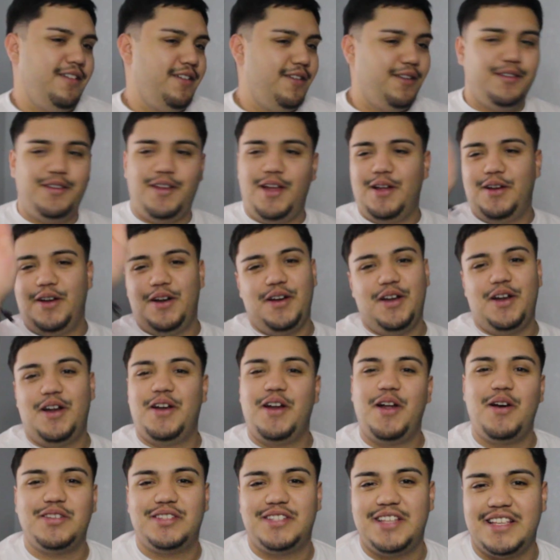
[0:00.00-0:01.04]
like,
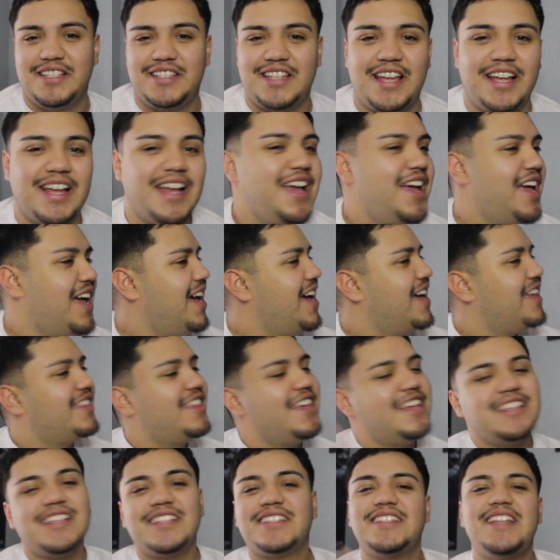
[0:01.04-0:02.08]
no, sis, like,
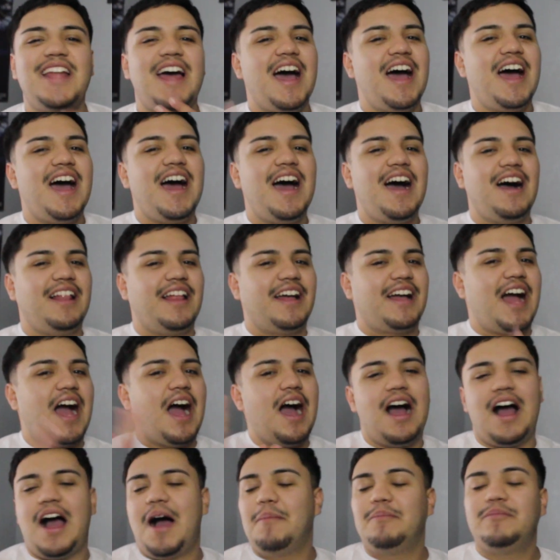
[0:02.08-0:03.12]
this is not, like,
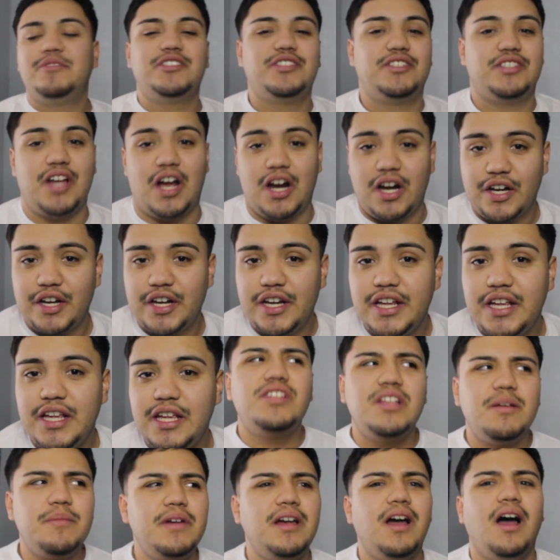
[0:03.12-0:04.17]
I'm sorry. He
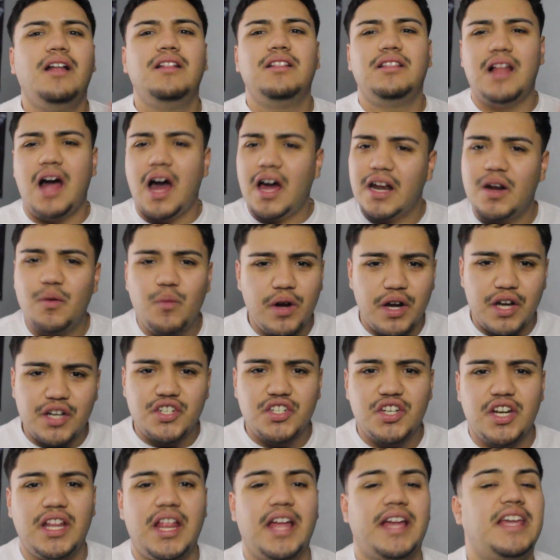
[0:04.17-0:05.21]
sent me a lot of weird
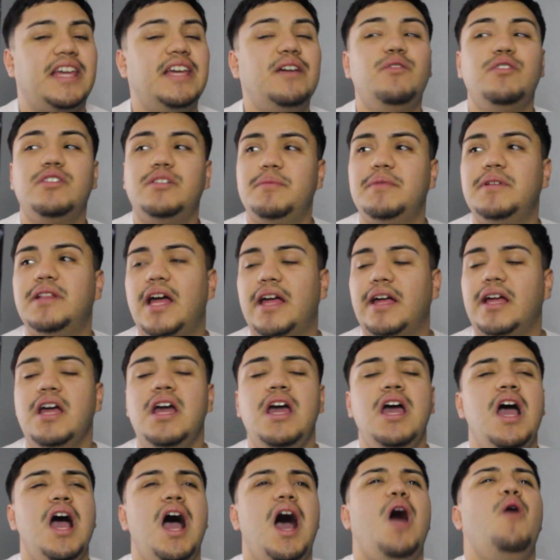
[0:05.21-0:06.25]
shit. Like, he would be like,
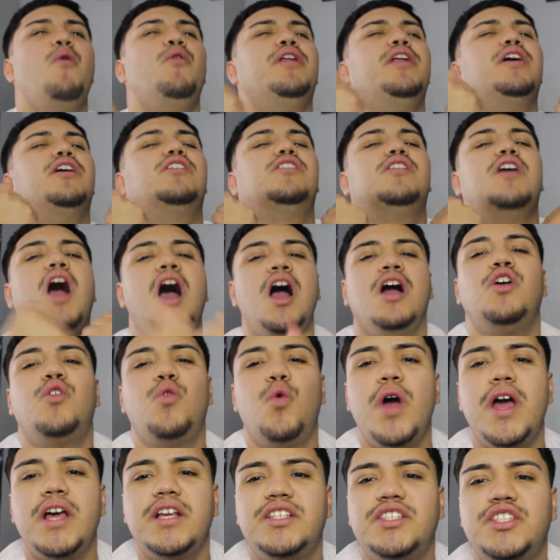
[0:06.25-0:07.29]
I want to
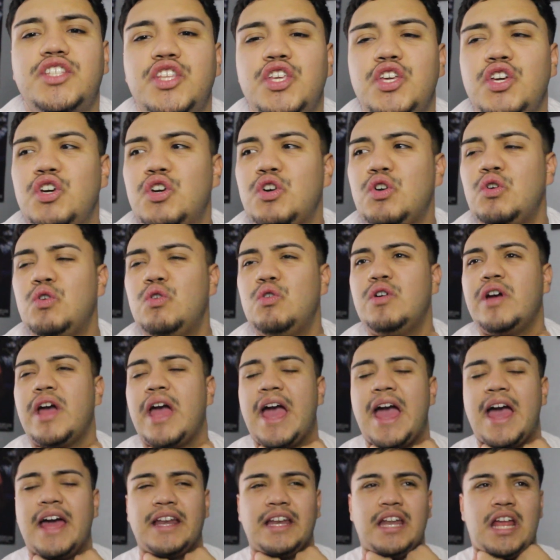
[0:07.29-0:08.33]
conquest you
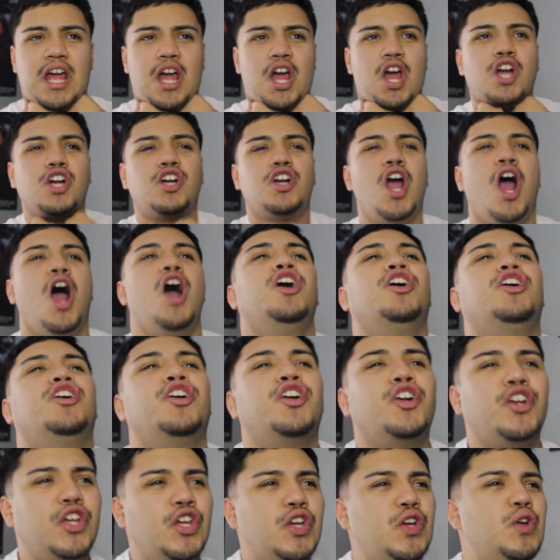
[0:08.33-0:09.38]
and
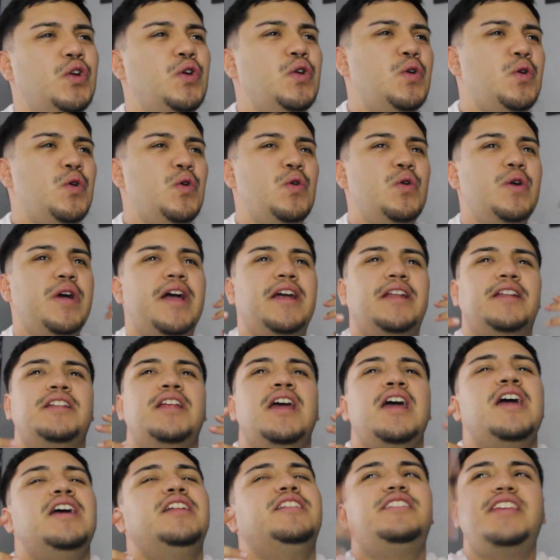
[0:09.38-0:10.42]
conquer you and
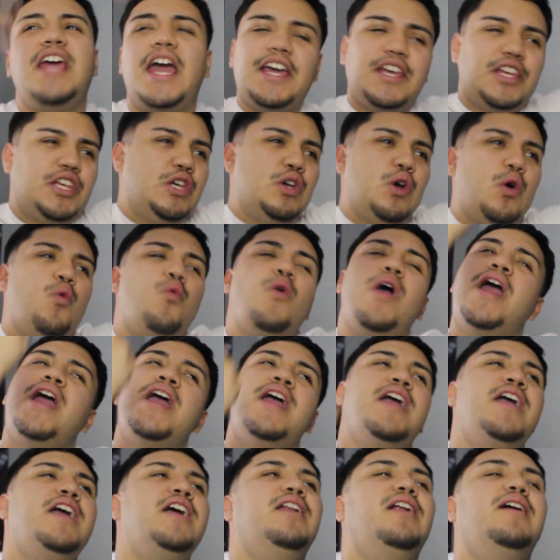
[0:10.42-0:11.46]
take you
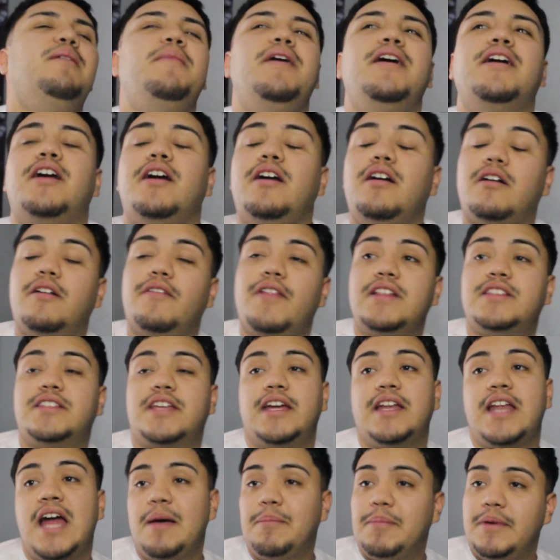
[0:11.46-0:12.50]
away. And I'm like, girl, that's
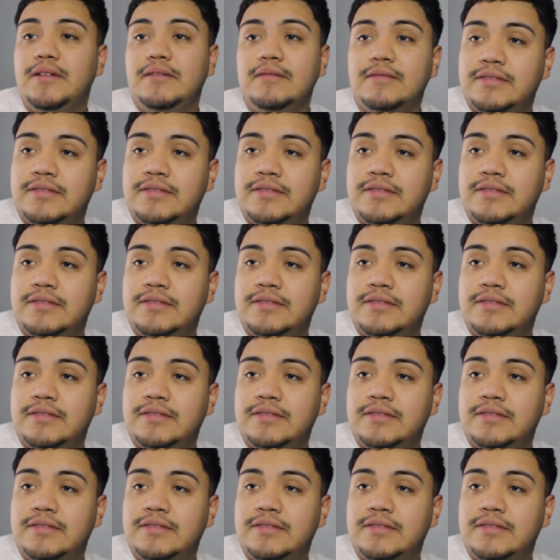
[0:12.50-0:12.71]
kidnapping.